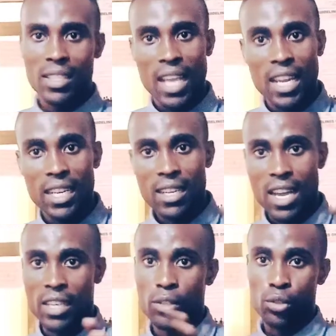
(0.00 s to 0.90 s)
10
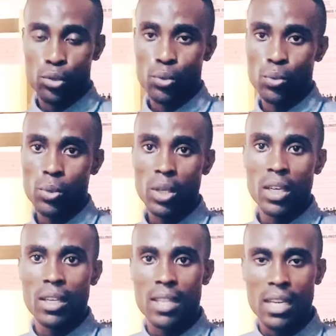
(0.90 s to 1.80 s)
and 2.
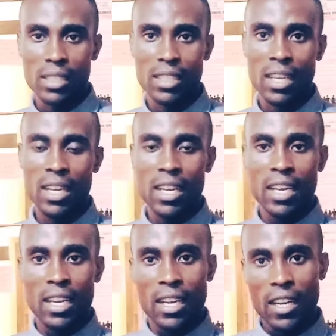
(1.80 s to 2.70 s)
That is
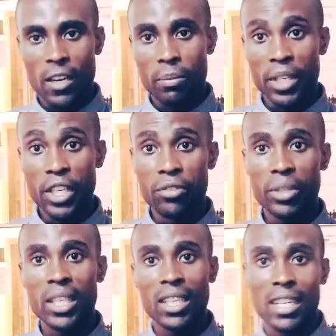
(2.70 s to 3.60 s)

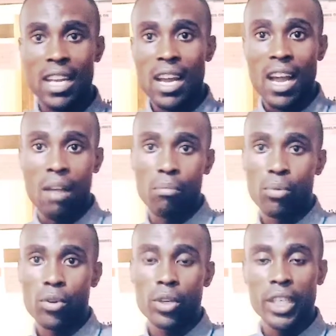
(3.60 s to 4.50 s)
iri na
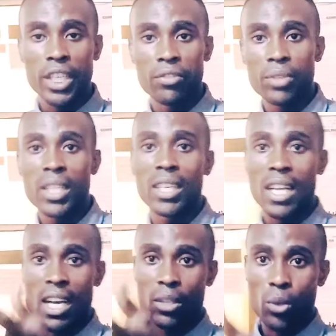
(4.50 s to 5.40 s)
abo, iri
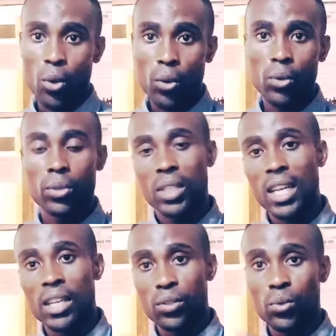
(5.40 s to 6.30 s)
na to,
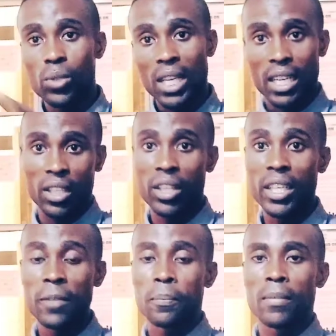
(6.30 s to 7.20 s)
10 and 2, 10 and 3.
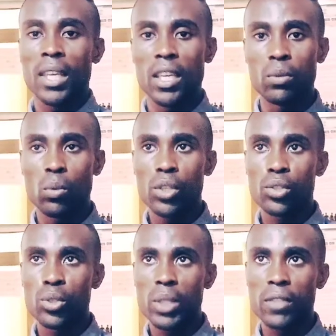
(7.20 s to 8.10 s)
If you want to
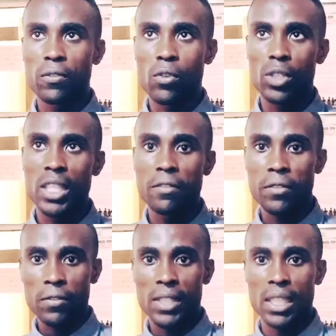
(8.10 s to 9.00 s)
do it for say
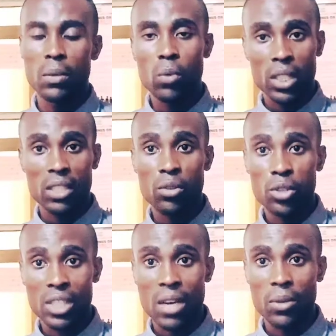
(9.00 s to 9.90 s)
50, what it's going to
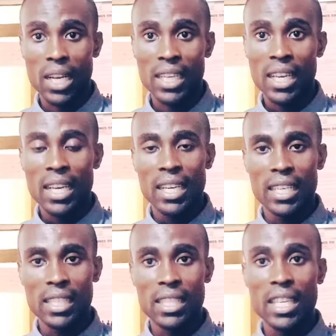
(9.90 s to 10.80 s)
sound like
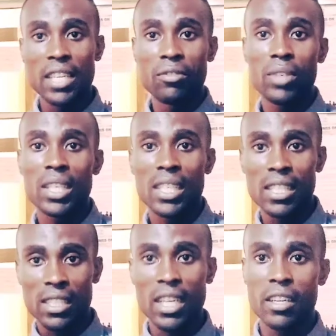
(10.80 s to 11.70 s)
is iri
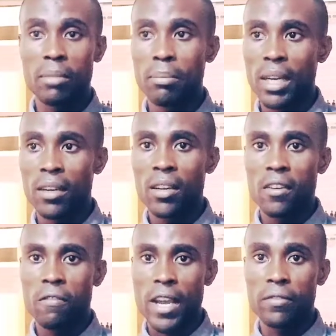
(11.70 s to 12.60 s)
ise. Remember,
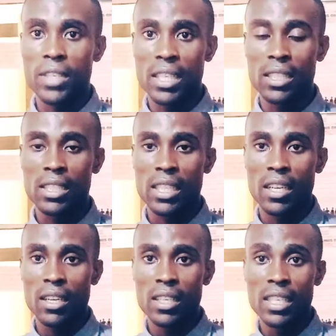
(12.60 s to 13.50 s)
5 is
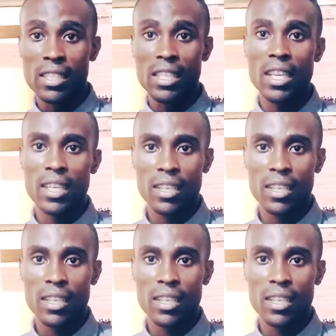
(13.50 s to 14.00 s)
ise,